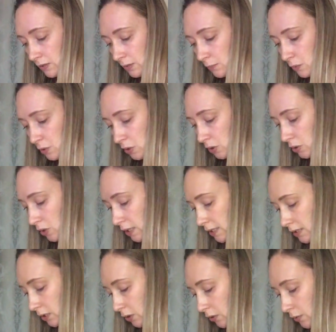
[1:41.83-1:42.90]
So I'm just
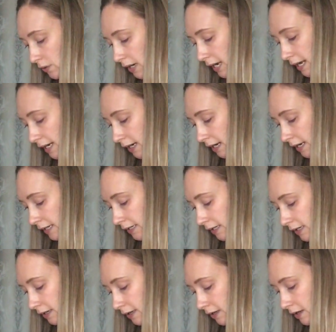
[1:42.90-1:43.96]
trying to create
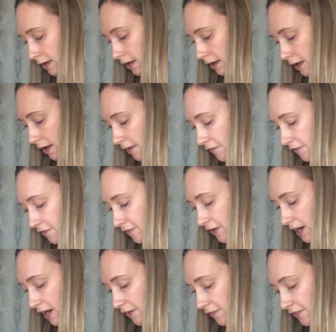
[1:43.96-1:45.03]
like a
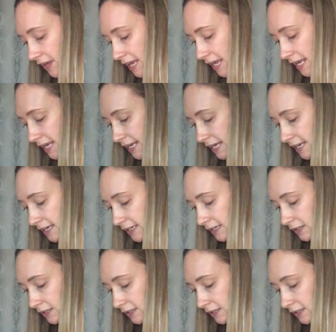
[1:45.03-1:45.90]
fluffy